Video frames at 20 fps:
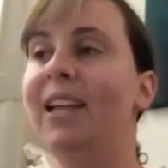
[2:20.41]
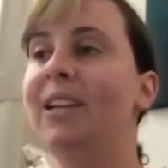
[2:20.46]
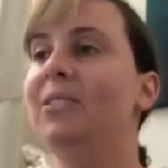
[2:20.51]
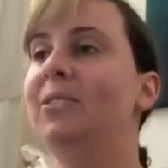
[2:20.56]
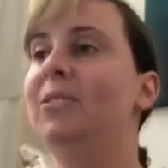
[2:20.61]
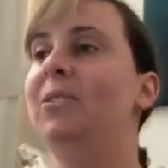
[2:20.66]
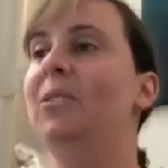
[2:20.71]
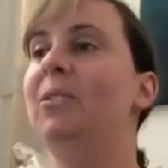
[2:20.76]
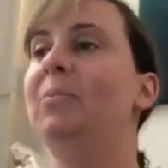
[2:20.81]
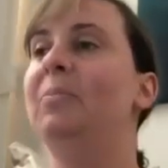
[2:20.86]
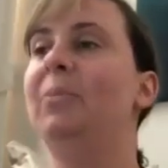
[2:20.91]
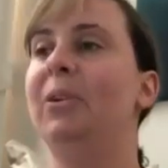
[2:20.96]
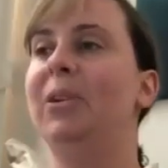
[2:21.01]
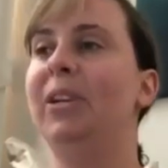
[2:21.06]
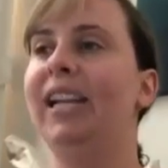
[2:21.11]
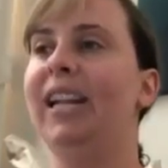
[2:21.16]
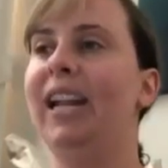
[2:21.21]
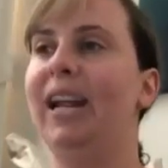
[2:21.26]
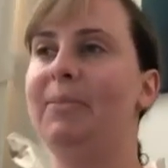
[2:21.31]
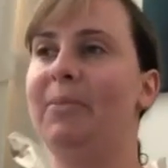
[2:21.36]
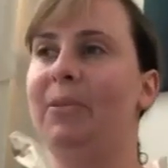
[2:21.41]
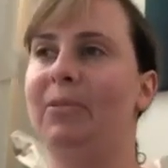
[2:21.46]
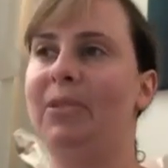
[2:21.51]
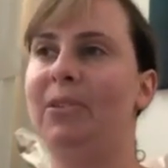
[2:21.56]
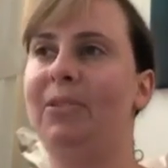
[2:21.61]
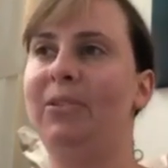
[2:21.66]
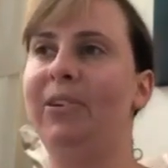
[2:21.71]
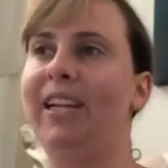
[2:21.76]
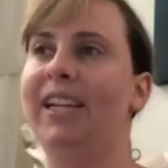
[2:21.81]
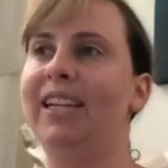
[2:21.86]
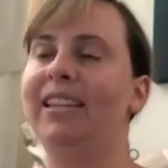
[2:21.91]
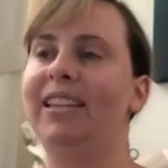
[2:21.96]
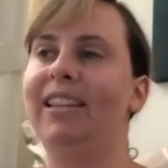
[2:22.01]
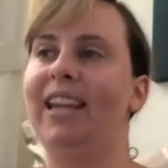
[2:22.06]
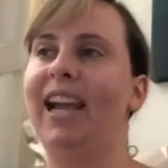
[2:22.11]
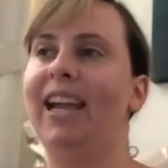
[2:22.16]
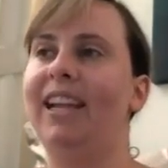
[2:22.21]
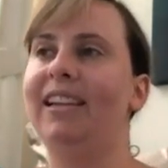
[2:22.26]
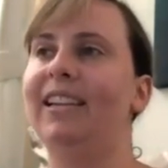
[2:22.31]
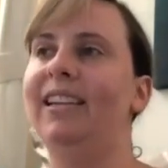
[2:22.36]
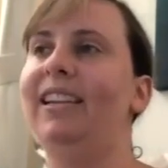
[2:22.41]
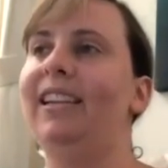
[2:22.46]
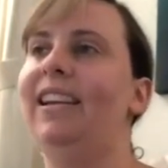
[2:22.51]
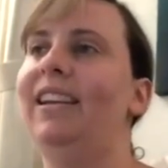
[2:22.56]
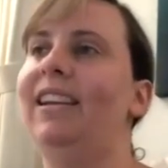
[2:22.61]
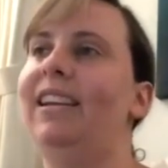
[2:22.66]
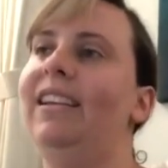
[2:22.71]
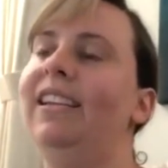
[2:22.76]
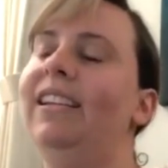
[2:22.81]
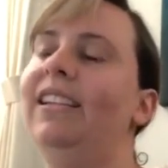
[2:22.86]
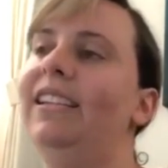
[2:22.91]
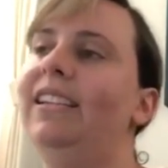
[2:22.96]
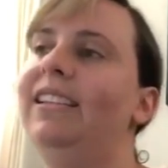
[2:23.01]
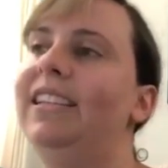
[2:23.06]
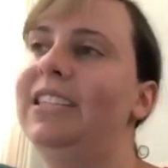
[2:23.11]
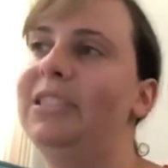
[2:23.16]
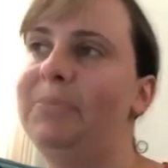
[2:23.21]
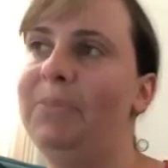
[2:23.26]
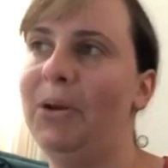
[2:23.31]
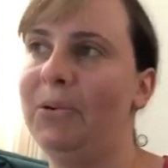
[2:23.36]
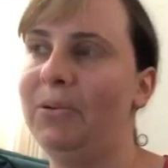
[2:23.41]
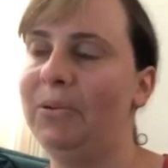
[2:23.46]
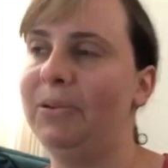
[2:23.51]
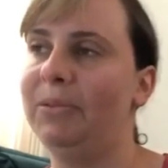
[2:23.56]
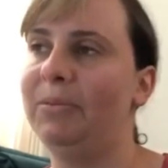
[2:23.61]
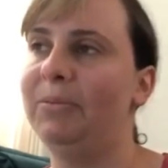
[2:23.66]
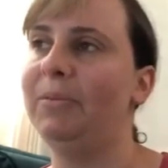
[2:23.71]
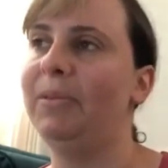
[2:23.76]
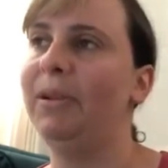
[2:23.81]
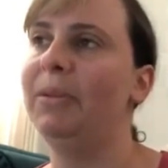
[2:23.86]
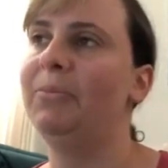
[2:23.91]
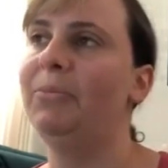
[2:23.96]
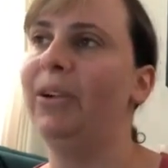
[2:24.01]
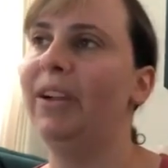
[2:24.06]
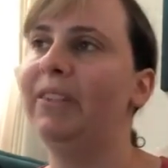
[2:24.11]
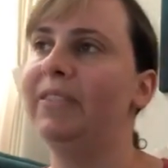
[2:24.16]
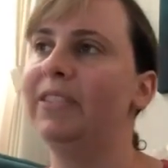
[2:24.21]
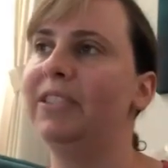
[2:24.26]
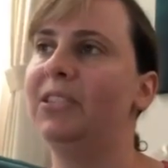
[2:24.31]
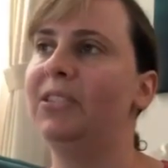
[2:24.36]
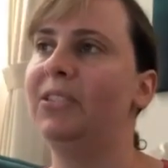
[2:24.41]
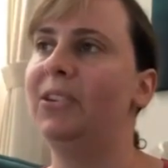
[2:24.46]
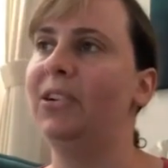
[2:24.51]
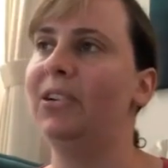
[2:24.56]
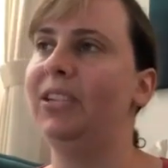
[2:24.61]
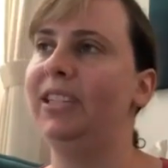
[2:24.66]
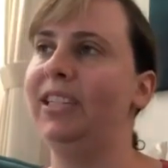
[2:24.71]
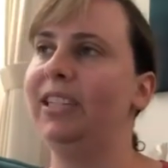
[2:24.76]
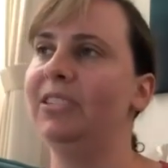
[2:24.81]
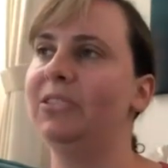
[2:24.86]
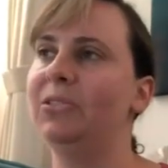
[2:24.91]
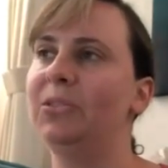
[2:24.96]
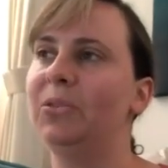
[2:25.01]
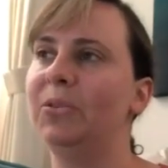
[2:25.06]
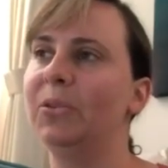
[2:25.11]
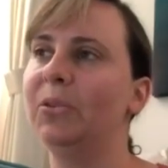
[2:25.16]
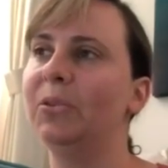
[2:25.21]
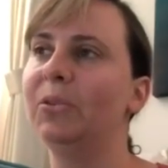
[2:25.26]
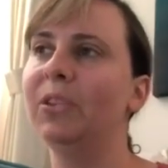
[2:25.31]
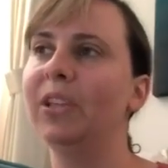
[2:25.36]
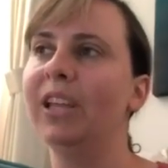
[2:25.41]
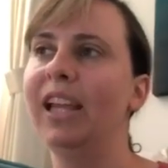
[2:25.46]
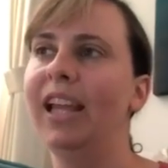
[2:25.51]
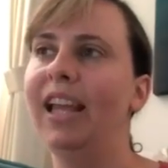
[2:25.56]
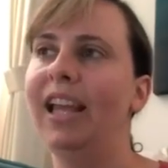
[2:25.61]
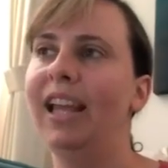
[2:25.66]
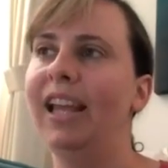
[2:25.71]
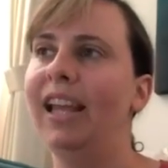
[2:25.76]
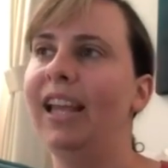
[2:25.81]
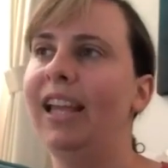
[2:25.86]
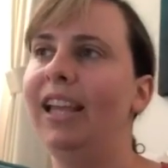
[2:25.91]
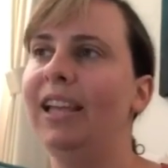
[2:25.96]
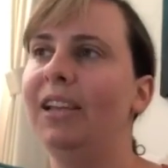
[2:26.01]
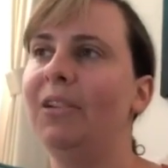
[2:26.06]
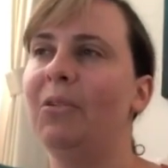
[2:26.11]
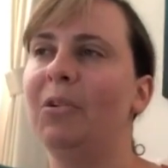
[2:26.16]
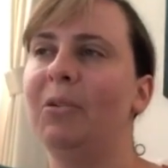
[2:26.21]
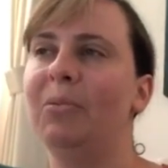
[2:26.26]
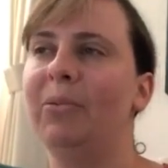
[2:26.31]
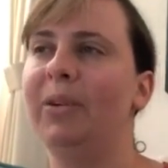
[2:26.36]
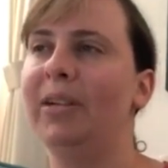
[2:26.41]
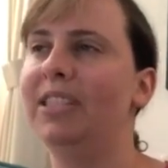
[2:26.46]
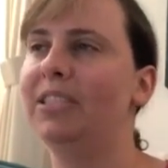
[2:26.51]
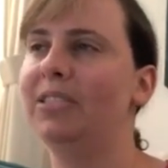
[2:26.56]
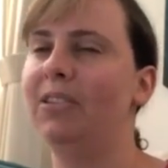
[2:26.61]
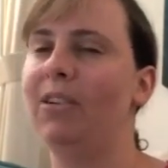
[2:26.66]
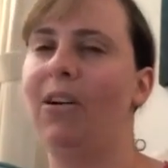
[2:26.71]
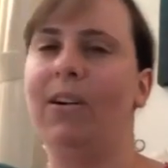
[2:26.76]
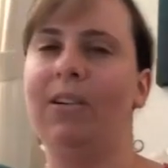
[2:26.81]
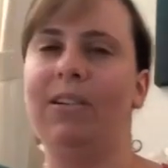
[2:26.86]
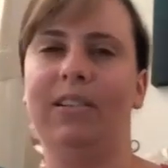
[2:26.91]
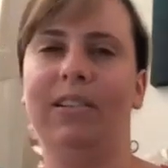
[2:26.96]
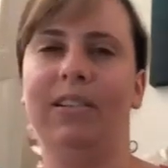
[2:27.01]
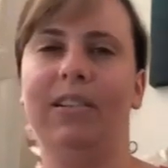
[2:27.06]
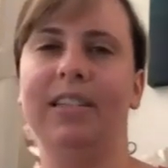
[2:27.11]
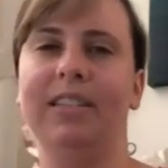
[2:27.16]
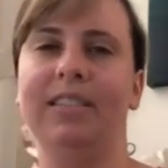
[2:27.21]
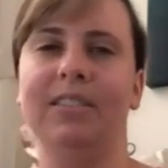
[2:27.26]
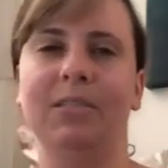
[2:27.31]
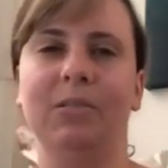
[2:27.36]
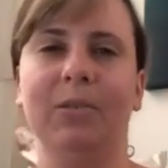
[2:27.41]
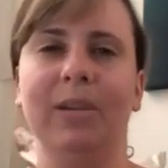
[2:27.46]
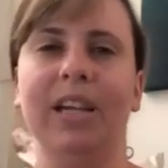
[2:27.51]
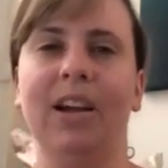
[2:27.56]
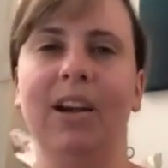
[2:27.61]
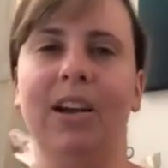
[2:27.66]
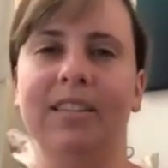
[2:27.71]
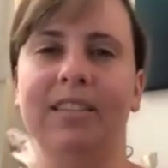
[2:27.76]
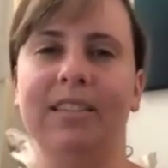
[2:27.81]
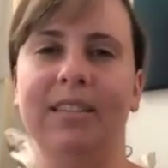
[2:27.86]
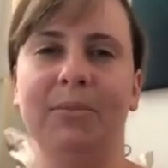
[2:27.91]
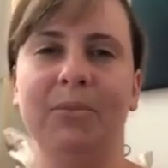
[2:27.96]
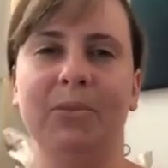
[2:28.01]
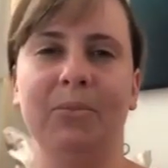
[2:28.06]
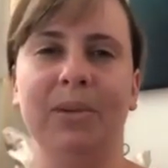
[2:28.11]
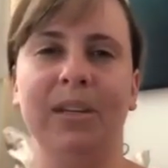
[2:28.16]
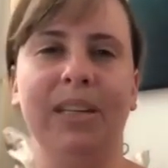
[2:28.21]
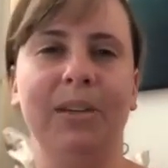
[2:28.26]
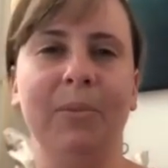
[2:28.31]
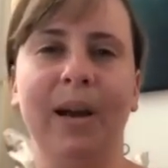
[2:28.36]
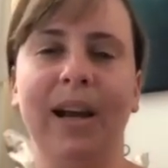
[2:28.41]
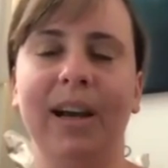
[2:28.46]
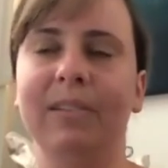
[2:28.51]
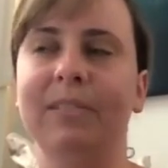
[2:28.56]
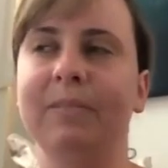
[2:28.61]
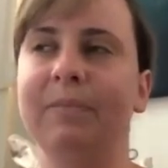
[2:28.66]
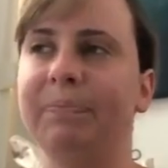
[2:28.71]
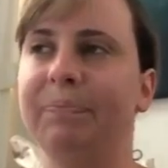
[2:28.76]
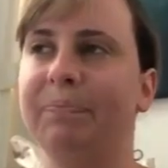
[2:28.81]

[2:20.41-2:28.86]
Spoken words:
So Bernie and I both agreed that this poem, A Brave and Startling Truth, incorporates all these 3 concepts really well